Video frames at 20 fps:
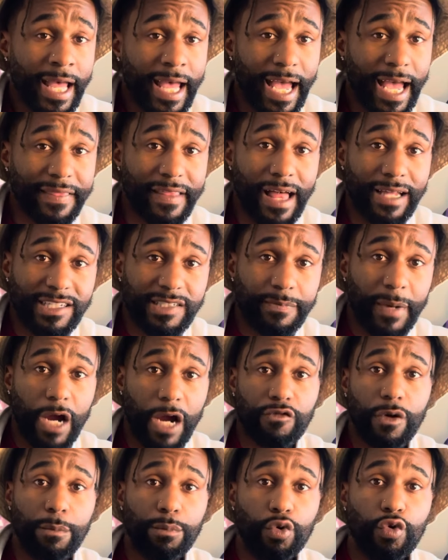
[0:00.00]
and that is by
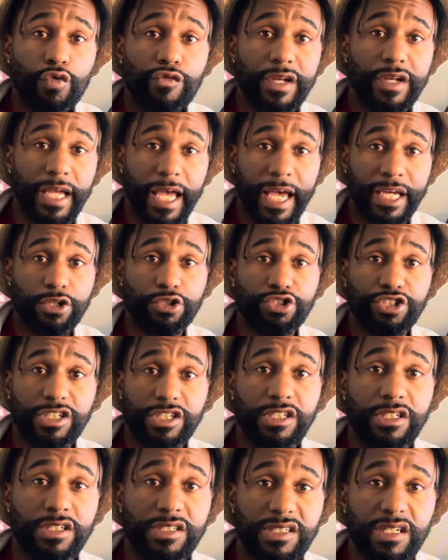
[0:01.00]
removing
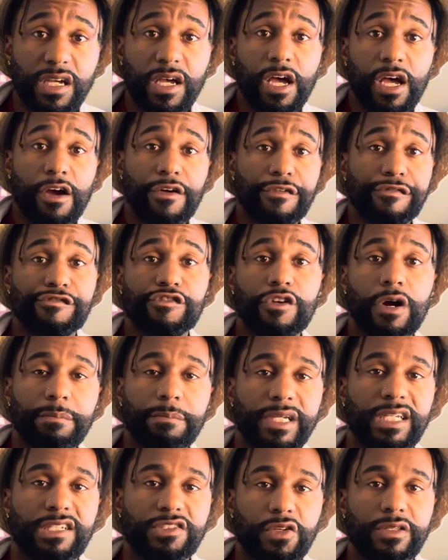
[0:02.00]
energies from
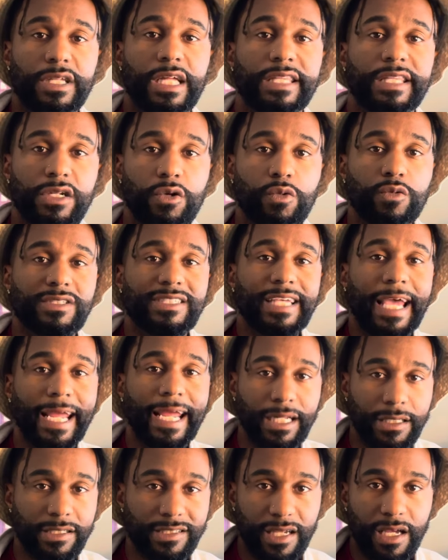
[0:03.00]
me so that they don't
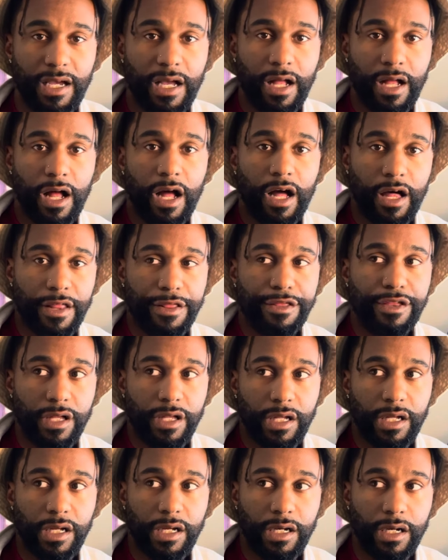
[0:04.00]
taint
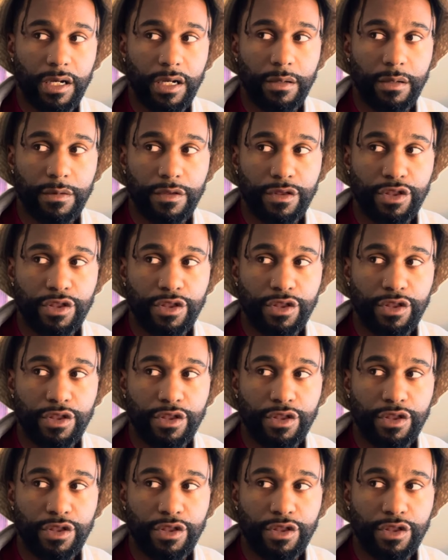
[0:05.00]
the